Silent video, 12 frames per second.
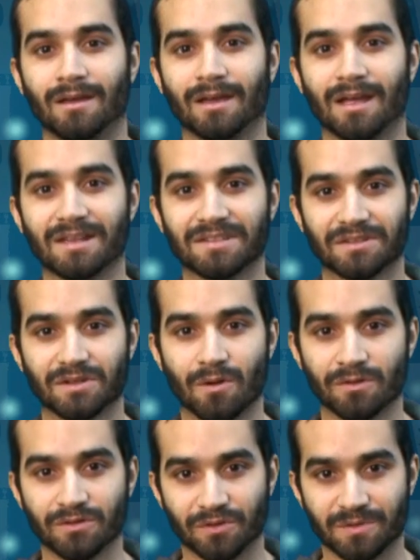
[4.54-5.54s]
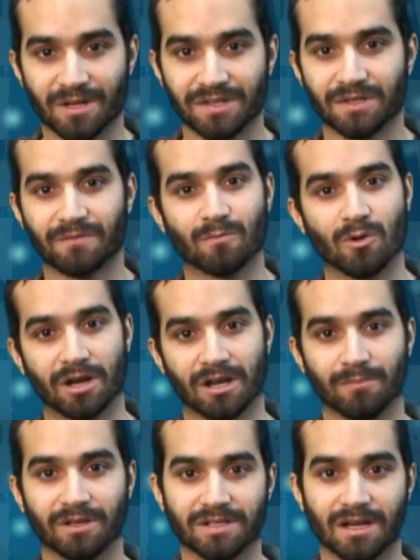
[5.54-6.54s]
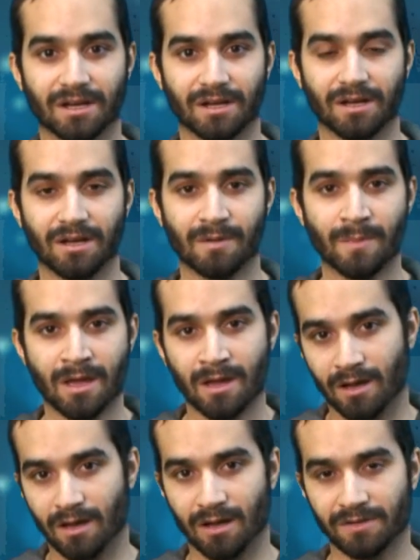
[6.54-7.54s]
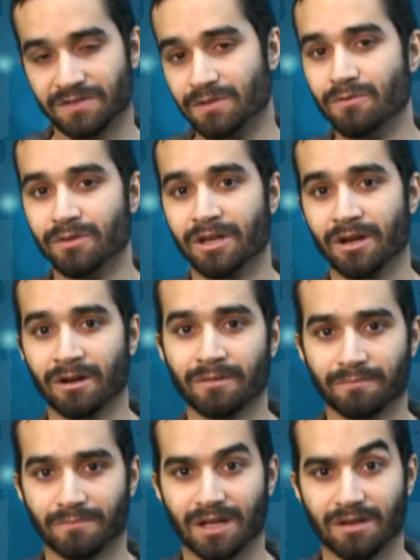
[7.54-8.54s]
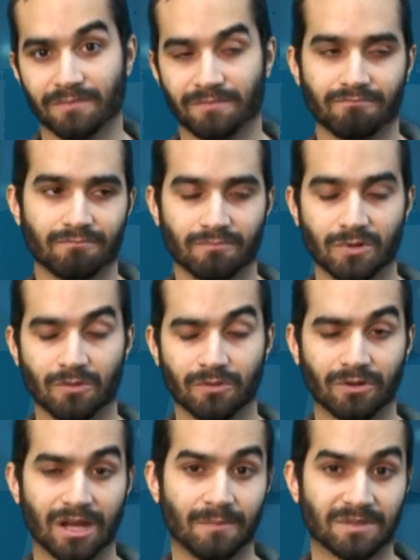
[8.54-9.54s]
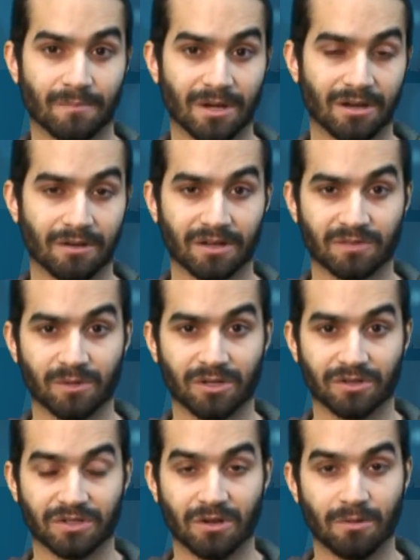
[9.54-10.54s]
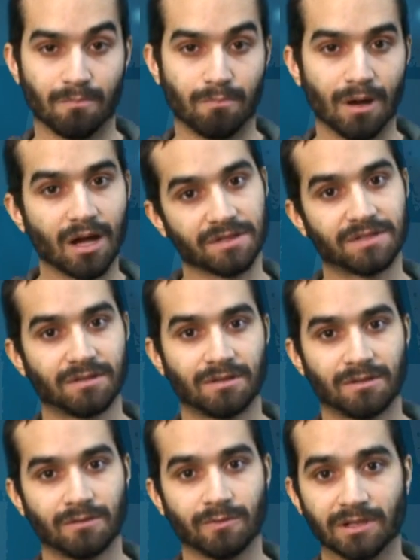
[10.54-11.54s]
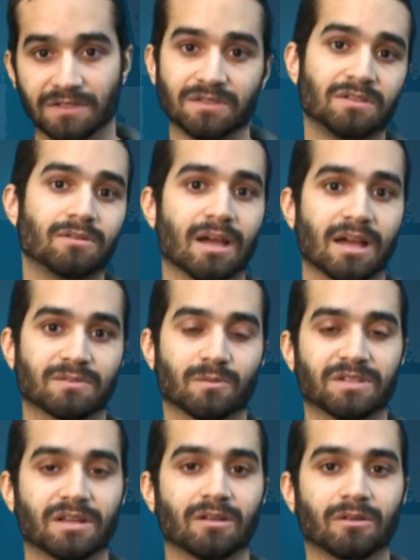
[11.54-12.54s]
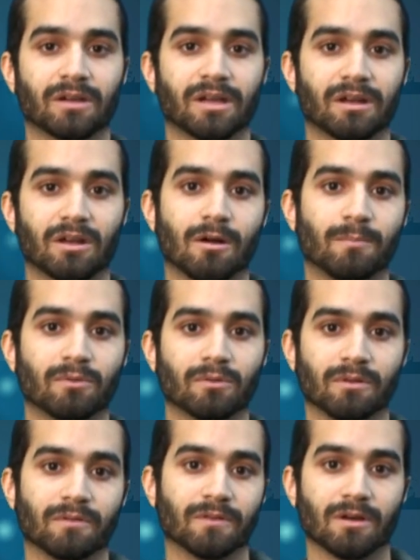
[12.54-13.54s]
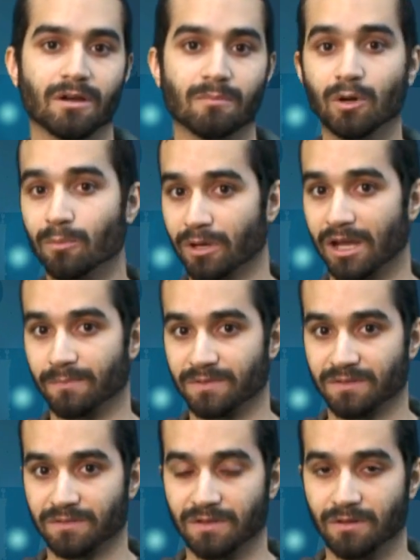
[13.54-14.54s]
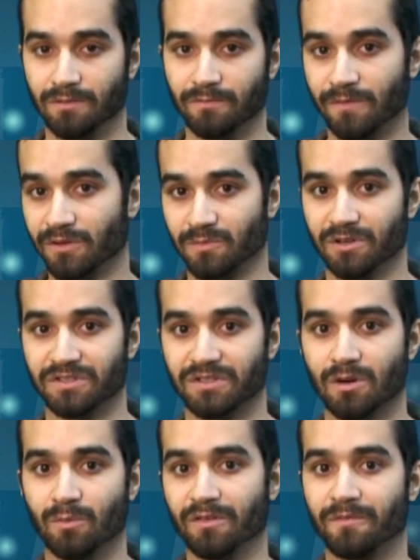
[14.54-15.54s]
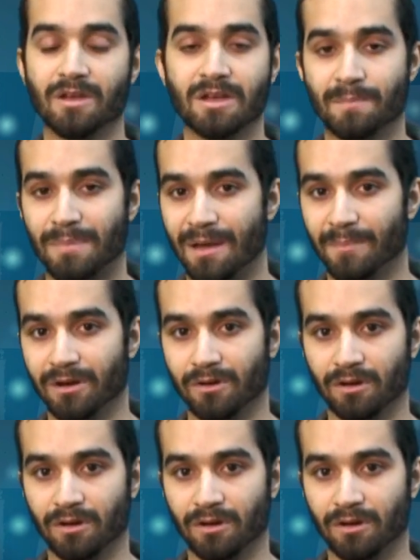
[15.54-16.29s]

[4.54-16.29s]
Hey guys, how's it going? Jorge here from GamePlay.com. It's the new year, kind of no real games coming out next week or so, but we listened to you guys and we're taking a look at a couple of mobile games. So first we're going to start with Batman